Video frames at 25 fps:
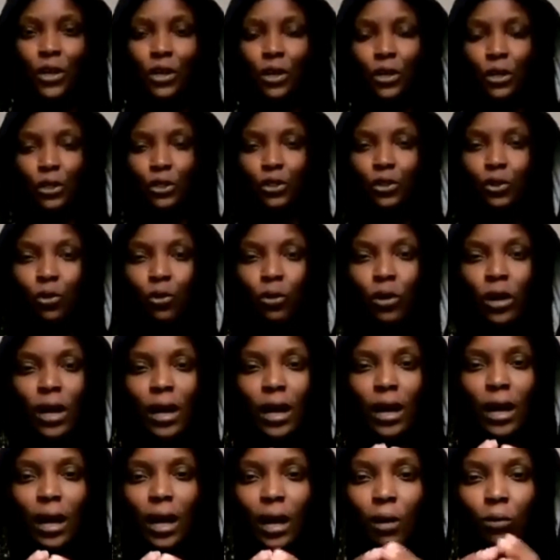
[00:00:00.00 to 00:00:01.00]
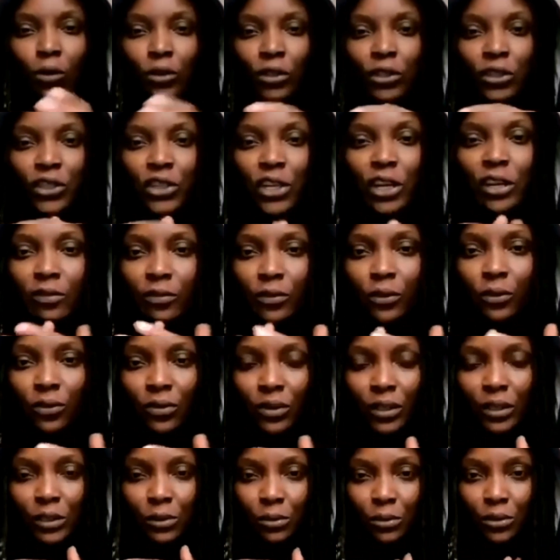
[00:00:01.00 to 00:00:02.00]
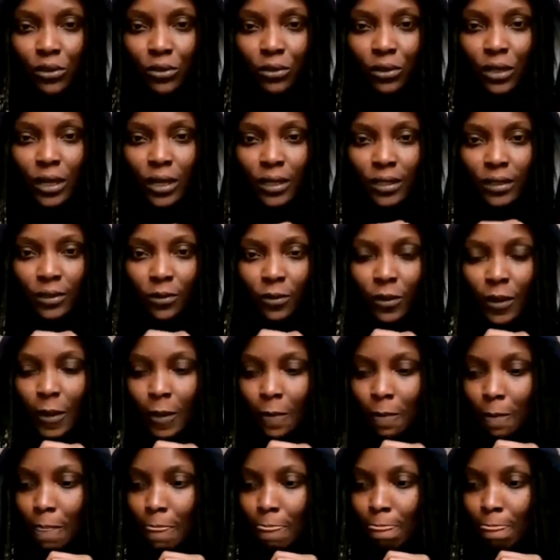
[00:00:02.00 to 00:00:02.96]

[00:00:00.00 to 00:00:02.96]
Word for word: So I want to share a few things with you guys, okay?